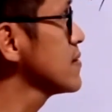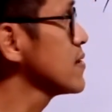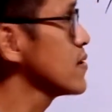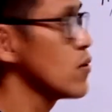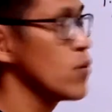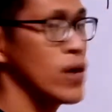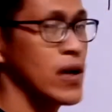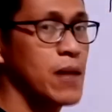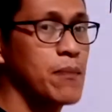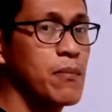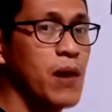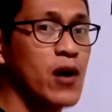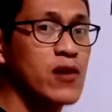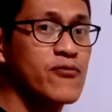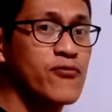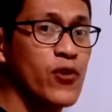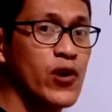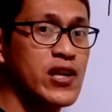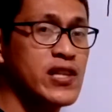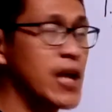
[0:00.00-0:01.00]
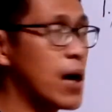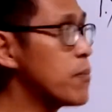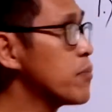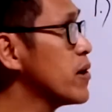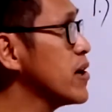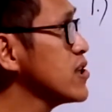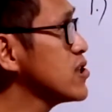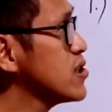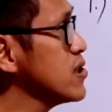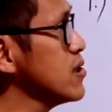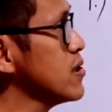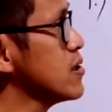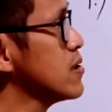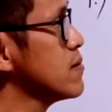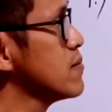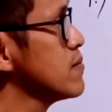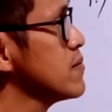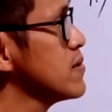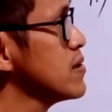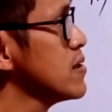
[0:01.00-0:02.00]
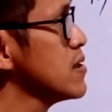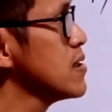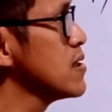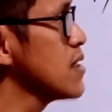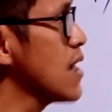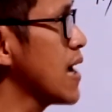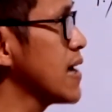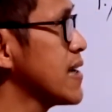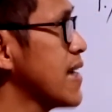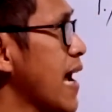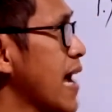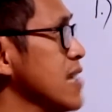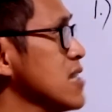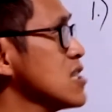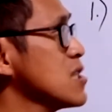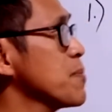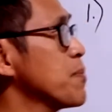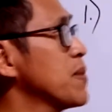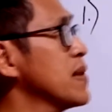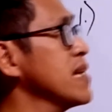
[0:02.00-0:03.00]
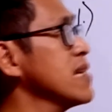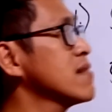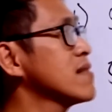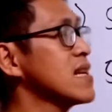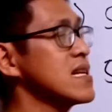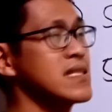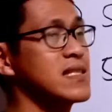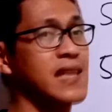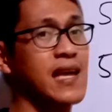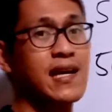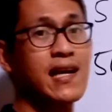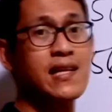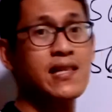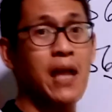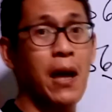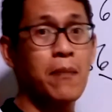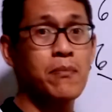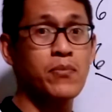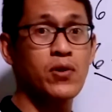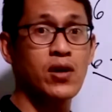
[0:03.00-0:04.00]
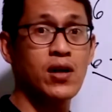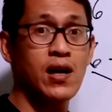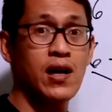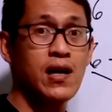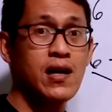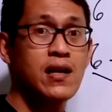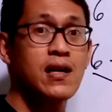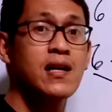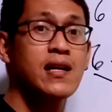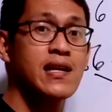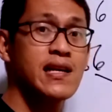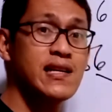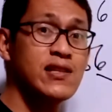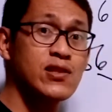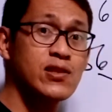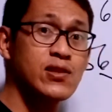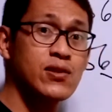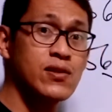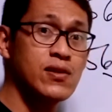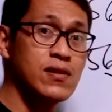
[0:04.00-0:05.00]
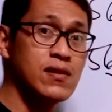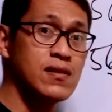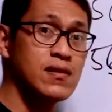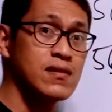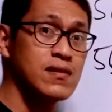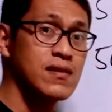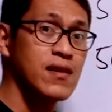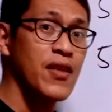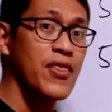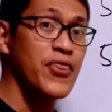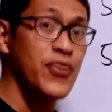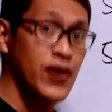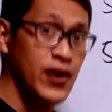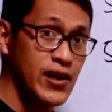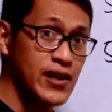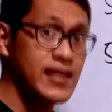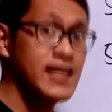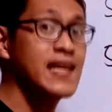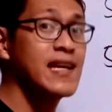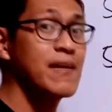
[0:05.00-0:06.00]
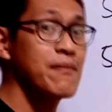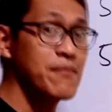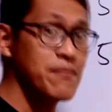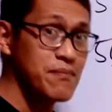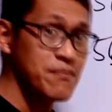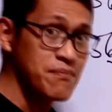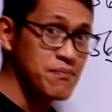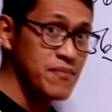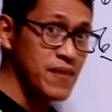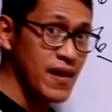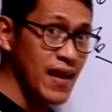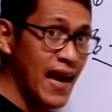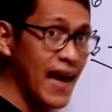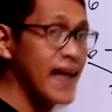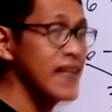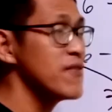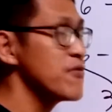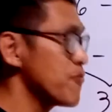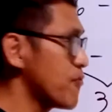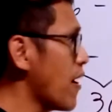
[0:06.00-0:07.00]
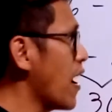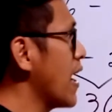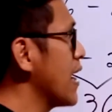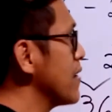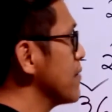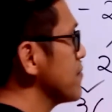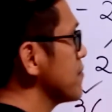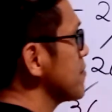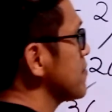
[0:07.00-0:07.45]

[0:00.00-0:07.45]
What about for number 2? Again, split the second number into 30 and 5.